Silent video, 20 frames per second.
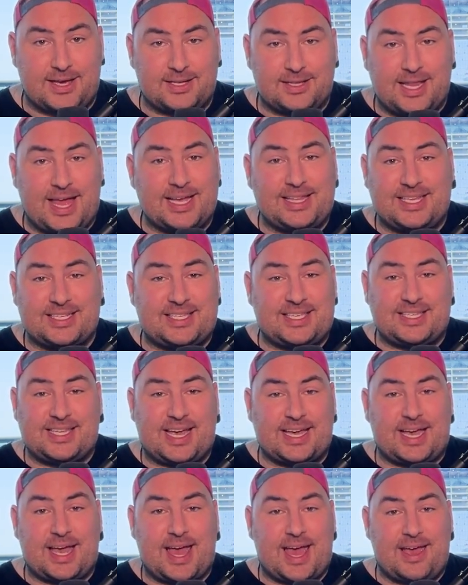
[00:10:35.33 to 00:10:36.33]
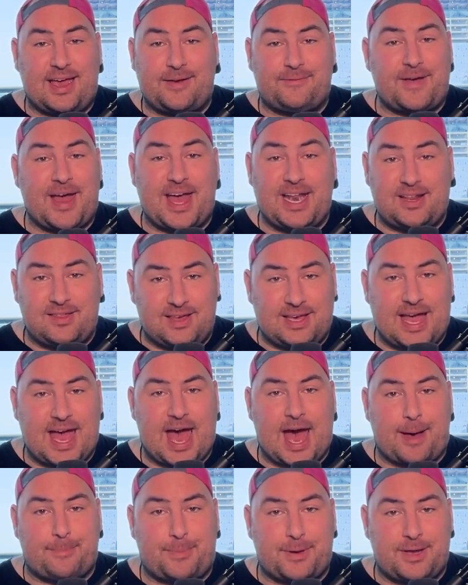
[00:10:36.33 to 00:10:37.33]
Like this is like if anything
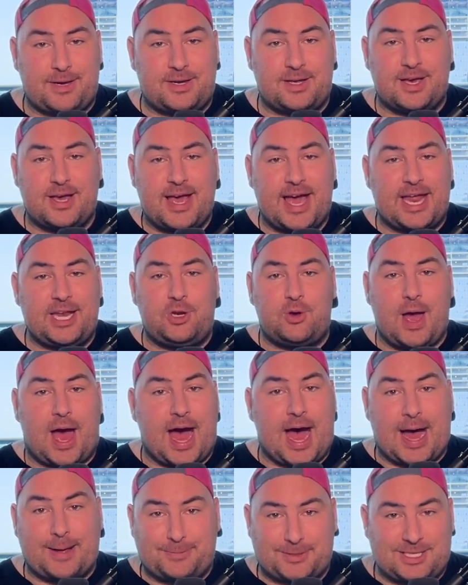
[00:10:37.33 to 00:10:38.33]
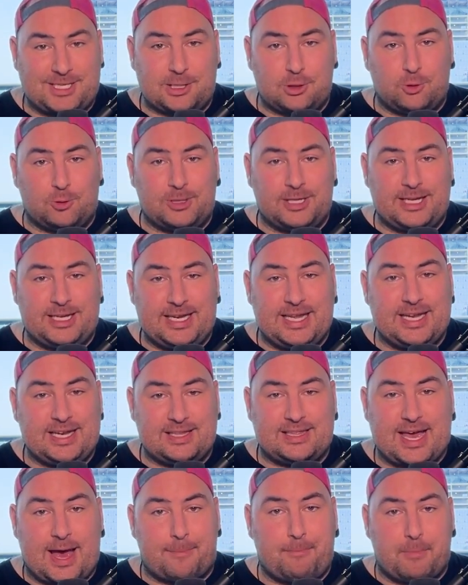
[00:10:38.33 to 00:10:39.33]
happened and you absolutely needed
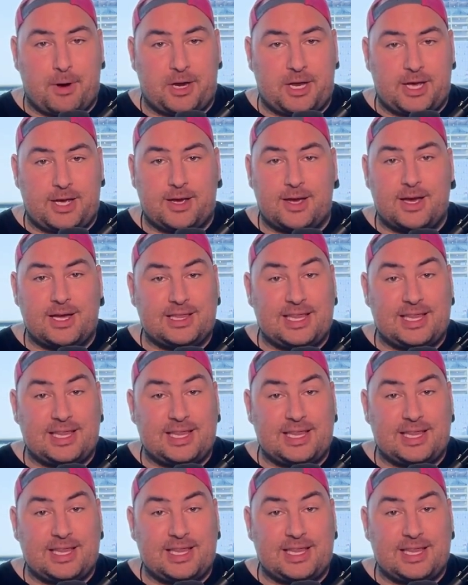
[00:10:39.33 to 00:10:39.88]
that money,